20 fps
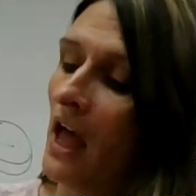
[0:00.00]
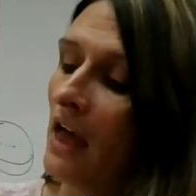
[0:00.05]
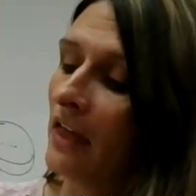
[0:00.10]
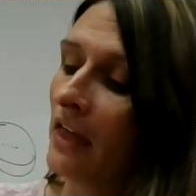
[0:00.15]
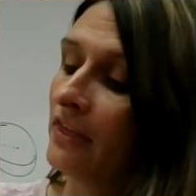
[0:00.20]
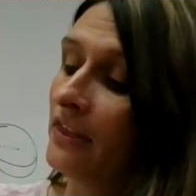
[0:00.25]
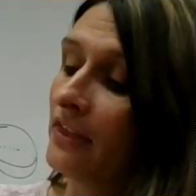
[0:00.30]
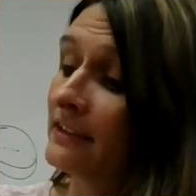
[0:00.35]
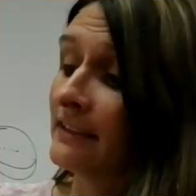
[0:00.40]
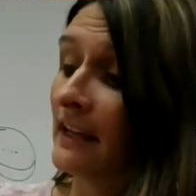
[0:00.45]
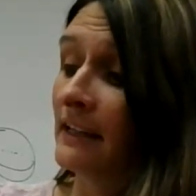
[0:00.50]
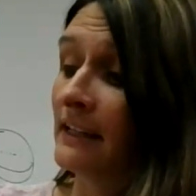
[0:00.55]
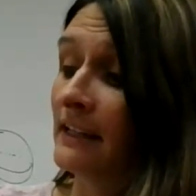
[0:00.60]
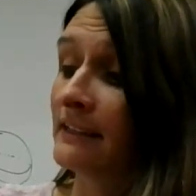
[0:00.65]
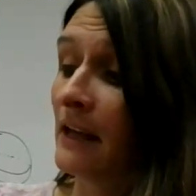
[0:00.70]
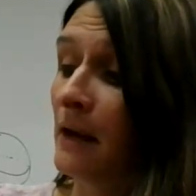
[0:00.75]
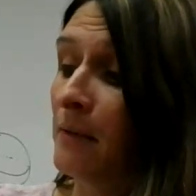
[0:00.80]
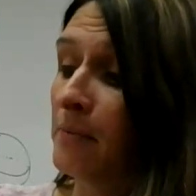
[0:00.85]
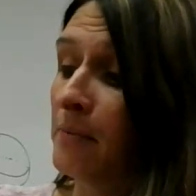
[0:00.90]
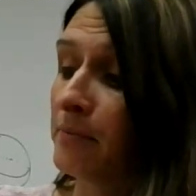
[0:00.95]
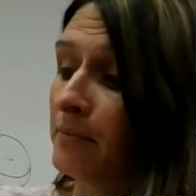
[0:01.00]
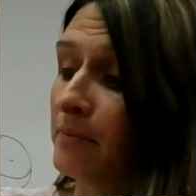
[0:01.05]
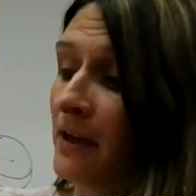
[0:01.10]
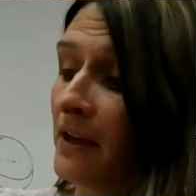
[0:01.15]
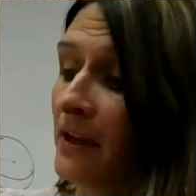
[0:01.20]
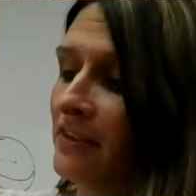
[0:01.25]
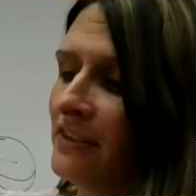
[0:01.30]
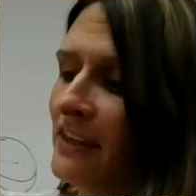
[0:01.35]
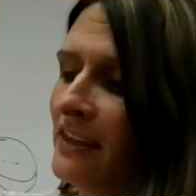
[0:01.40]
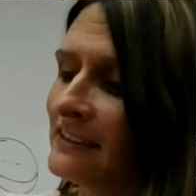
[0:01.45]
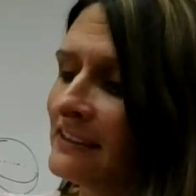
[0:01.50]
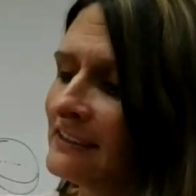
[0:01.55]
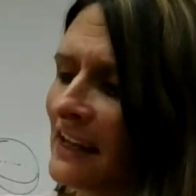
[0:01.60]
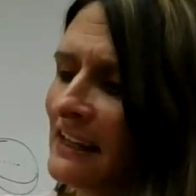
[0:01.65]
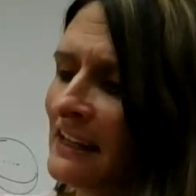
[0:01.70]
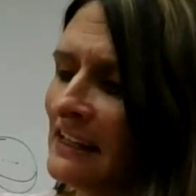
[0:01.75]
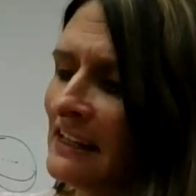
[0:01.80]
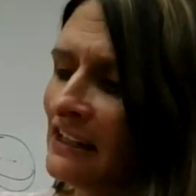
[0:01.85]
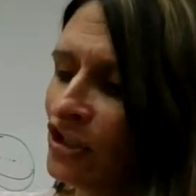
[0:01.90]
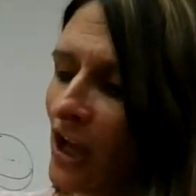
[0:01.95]
The sun is up, the sun
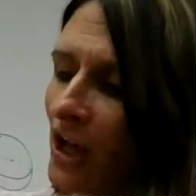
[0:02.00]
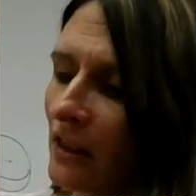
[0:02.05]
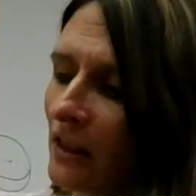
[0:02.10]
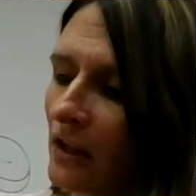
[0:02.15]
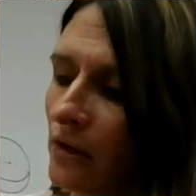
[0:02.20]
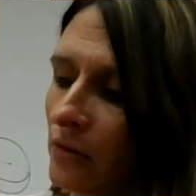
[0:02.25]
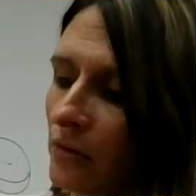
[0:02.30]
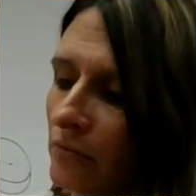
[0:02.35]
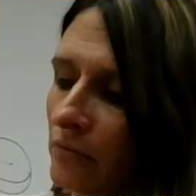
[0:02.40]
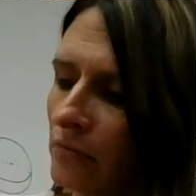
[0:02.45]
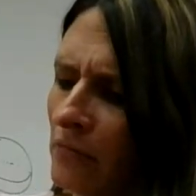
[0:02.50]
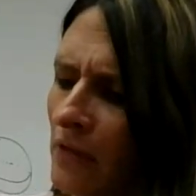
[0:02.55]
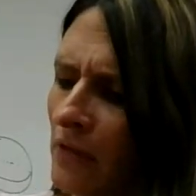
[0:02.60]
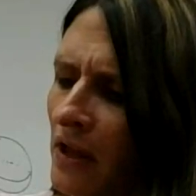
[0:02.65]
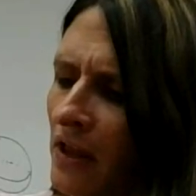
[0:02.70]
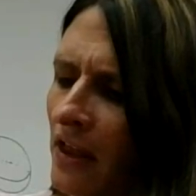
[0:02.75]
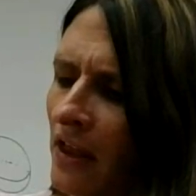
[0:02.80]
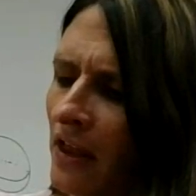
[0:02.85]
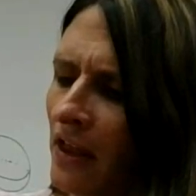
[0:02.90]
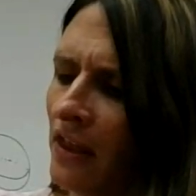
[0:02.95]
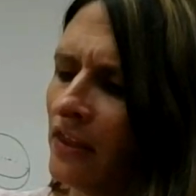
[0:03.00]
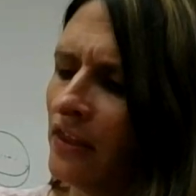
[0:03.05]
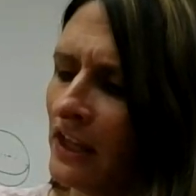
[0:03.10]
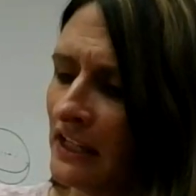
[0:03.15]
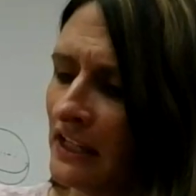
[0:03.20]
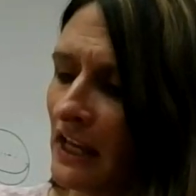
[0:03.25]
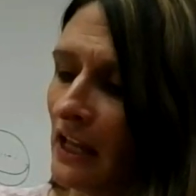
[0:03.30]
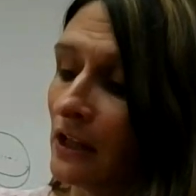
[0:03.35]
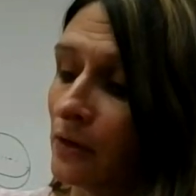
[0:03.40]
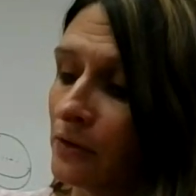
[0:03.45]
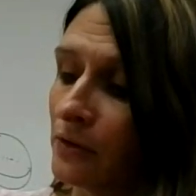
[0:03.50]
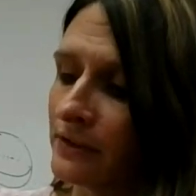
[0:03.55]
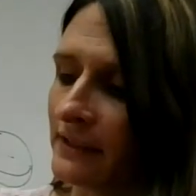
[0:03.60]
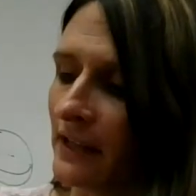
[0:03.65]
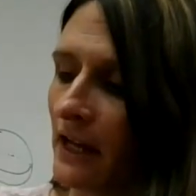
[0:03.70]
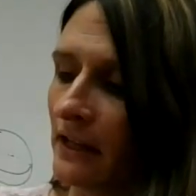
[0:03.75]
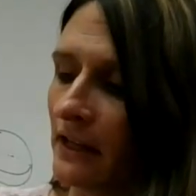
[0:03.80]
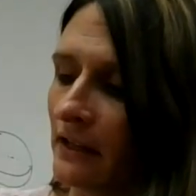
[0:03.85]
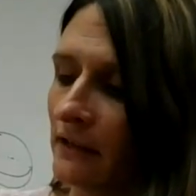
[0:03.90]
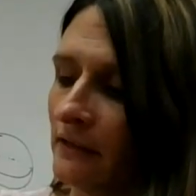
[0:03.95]
is yellow. The yellow
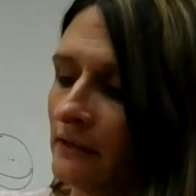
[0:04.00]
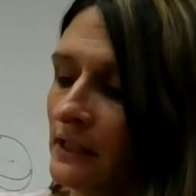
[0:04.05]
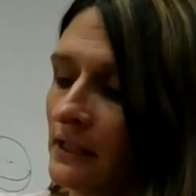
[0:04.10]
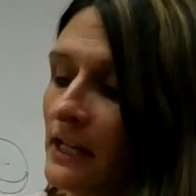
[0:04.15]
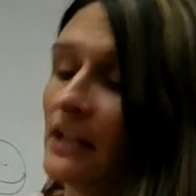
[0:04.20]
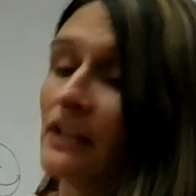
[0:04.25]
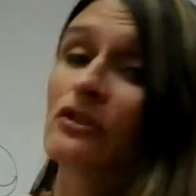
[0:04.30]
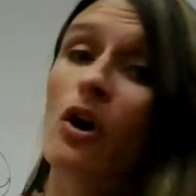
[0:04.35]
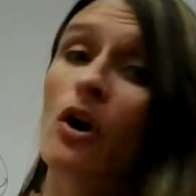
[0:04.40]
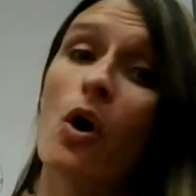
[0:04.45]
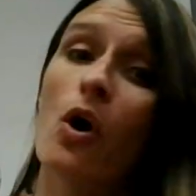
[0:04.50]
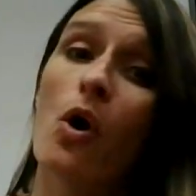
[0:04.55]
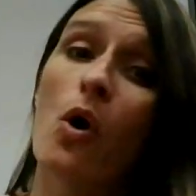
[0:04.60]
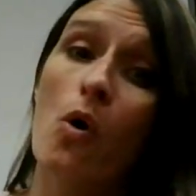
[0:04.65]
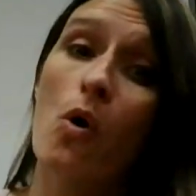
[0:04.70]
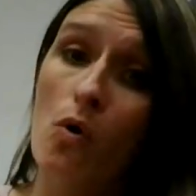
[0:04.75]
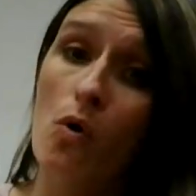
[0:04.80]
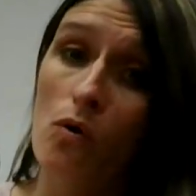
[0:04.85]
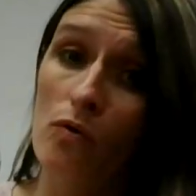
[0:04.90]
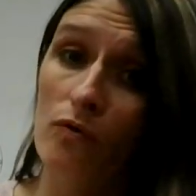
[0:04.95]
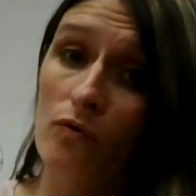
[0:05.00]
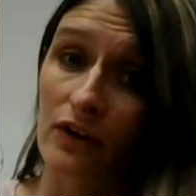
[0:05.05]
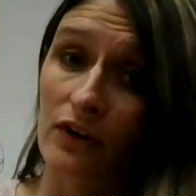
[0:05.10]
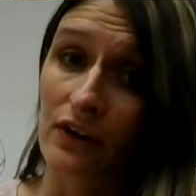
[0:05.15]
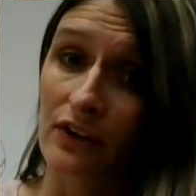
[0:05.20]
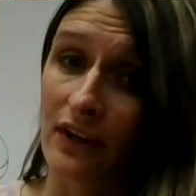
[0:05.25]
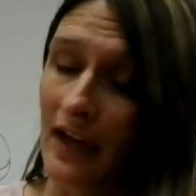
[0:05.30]
sun is over the